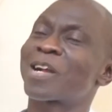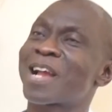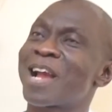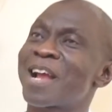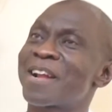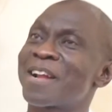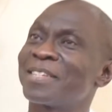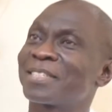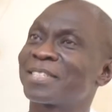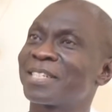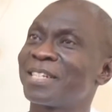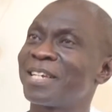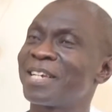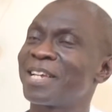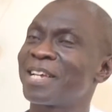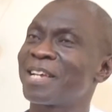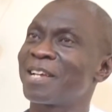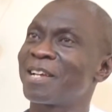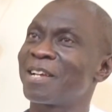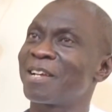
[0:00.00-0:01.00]

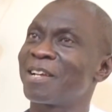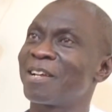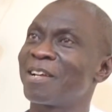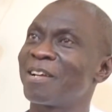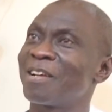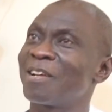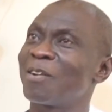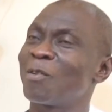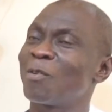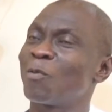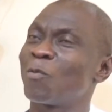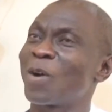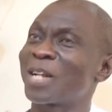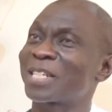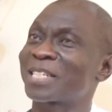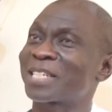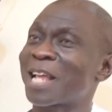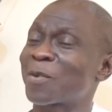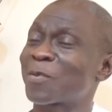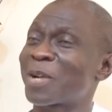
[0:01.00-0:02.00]
currently,
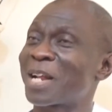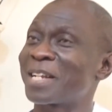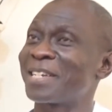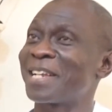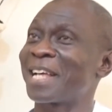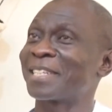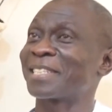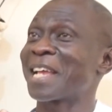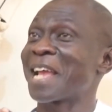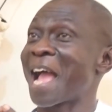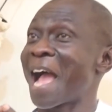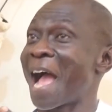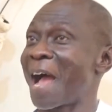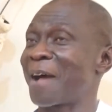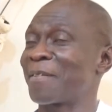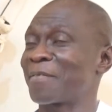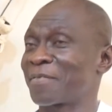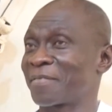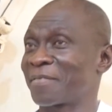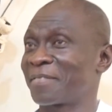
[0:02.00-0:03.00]
what Takoradi doesn't
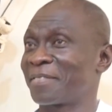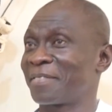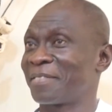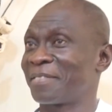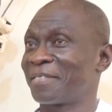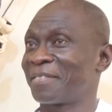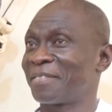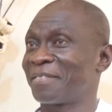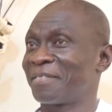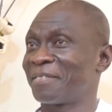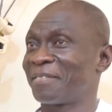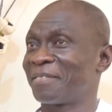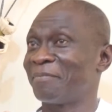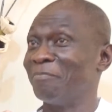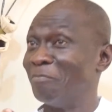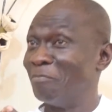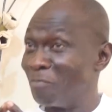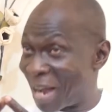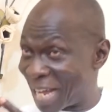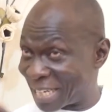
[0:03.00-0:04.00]
have
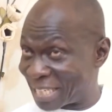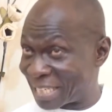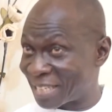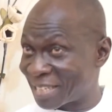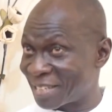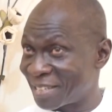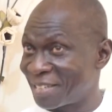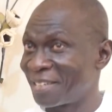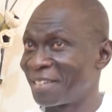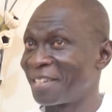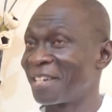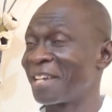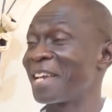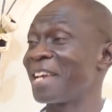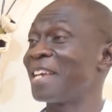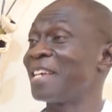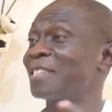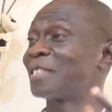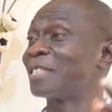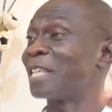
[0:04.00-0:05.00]
much
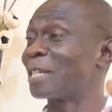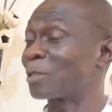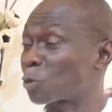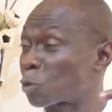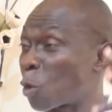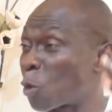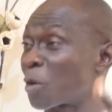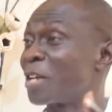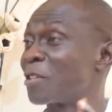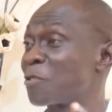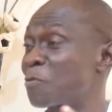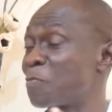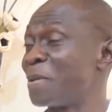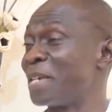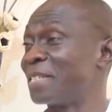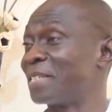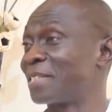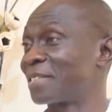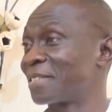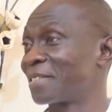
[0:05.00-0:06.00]
is the storage
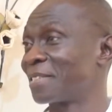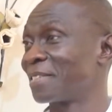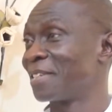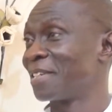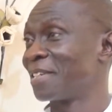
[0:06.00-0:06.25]
space.